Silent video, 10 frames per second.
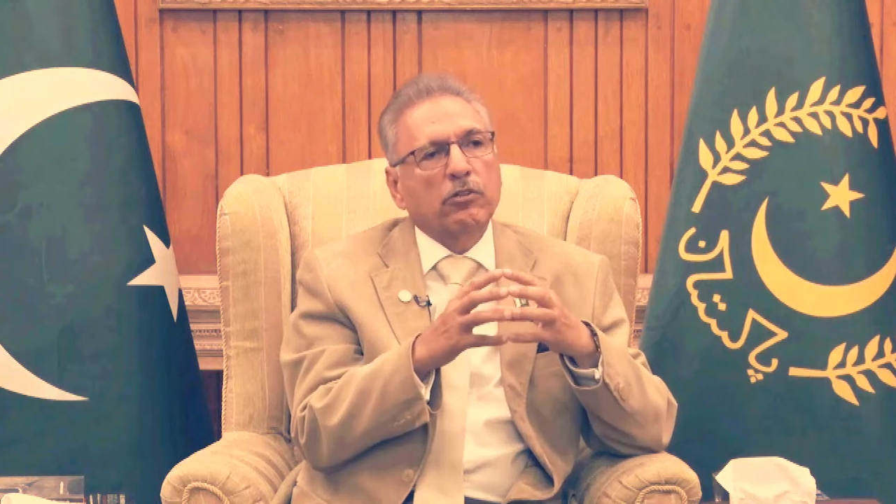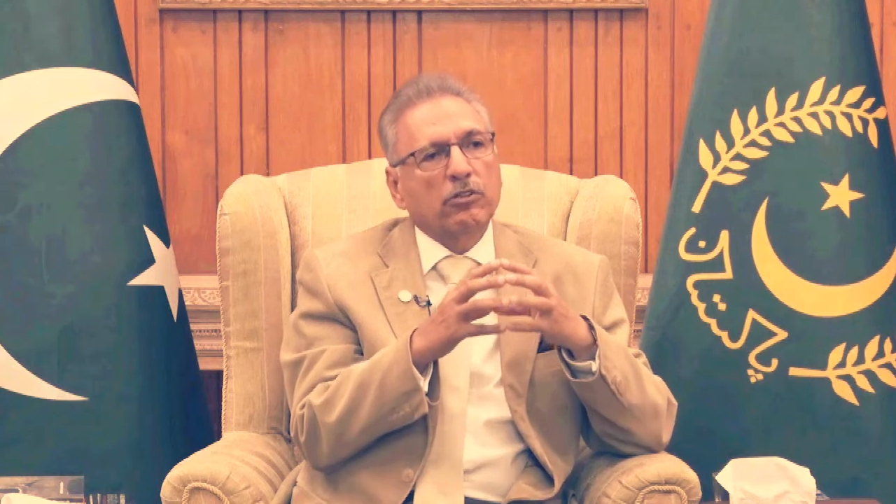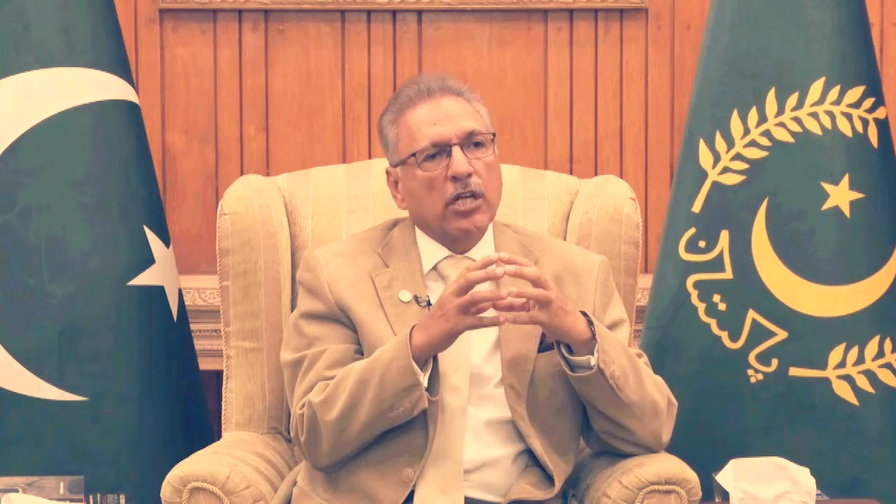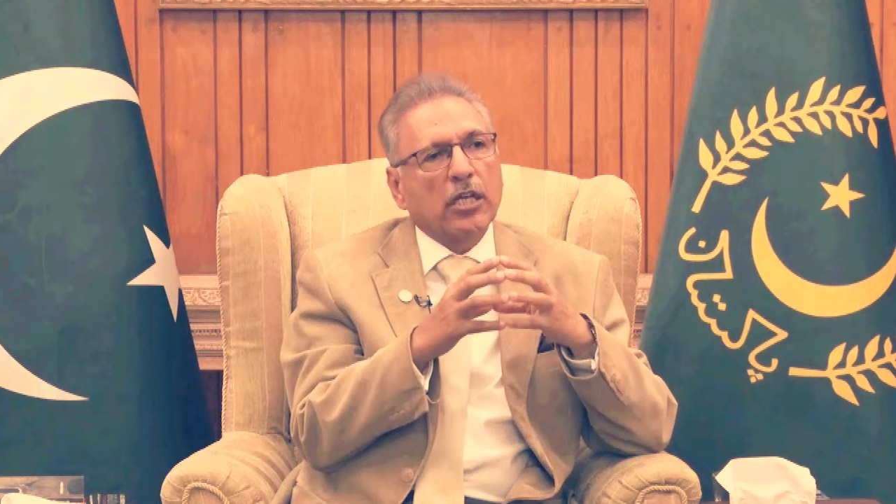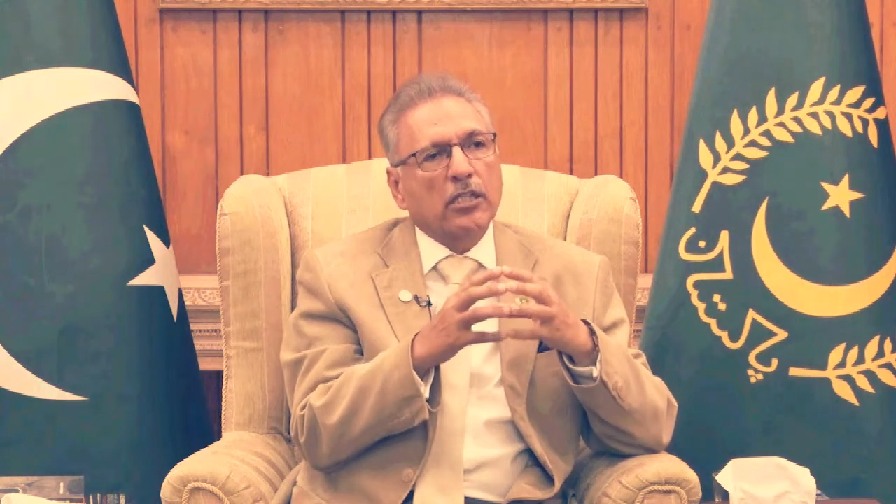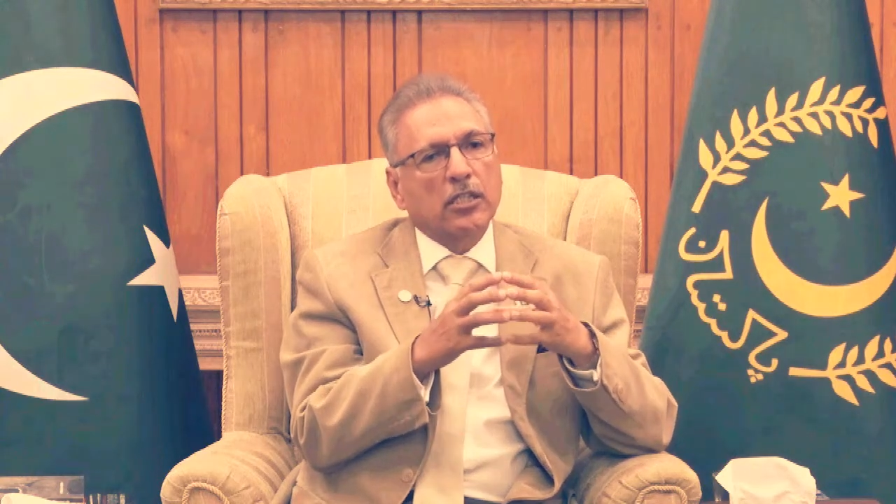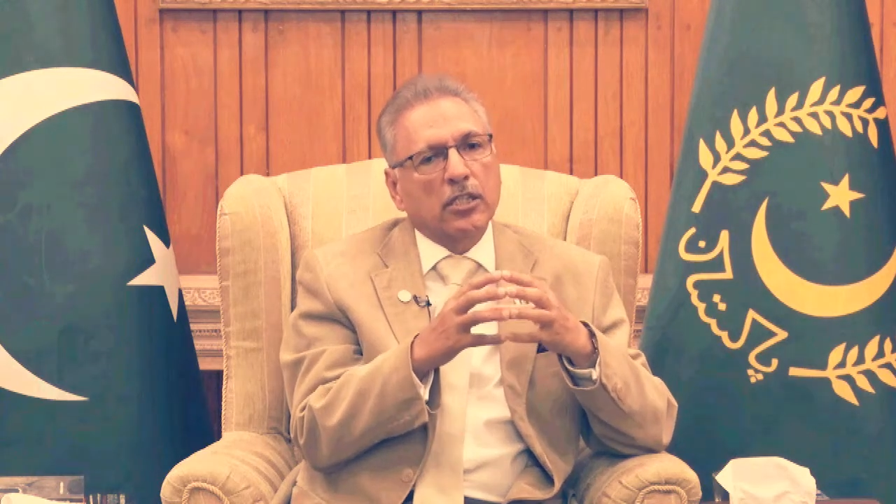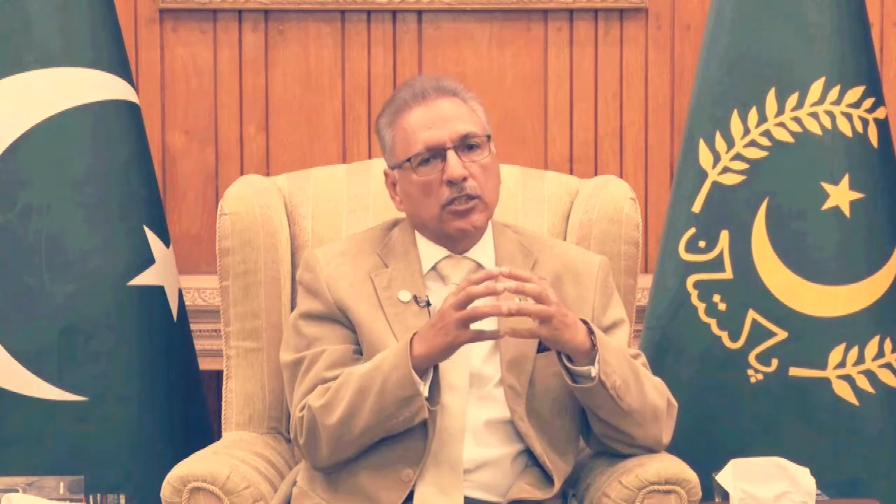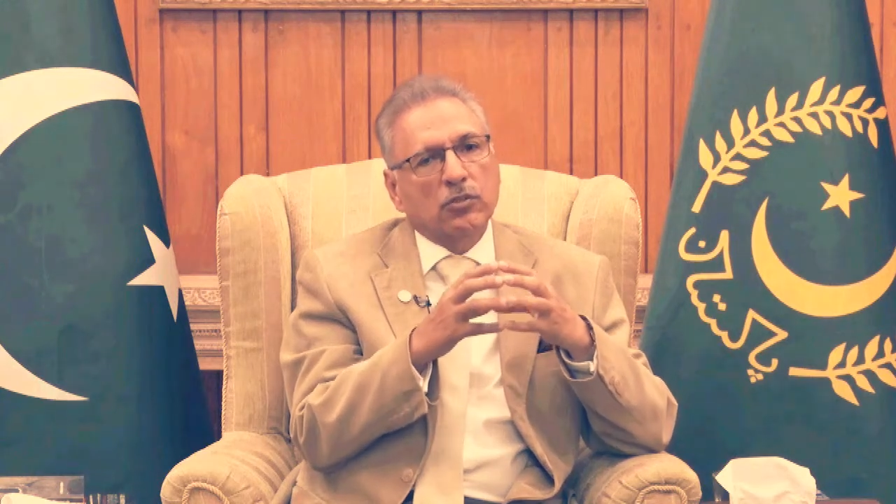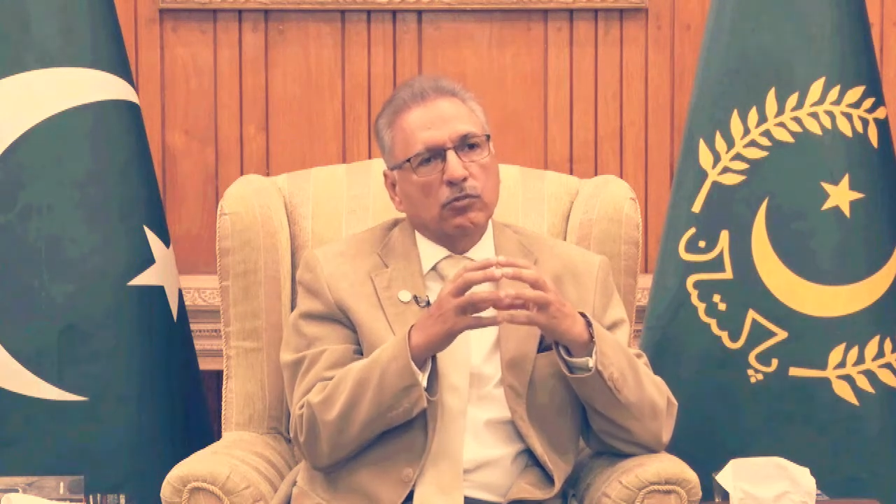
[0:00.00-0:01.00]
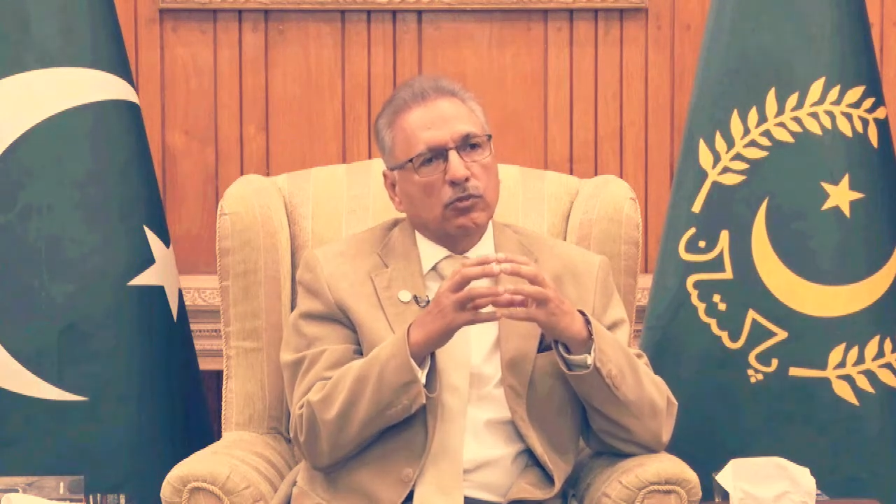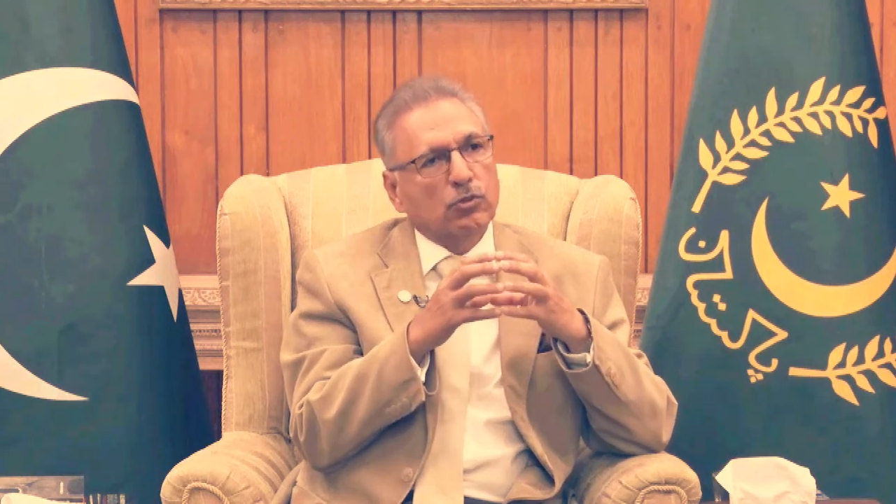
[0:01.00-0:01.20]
of the United Nations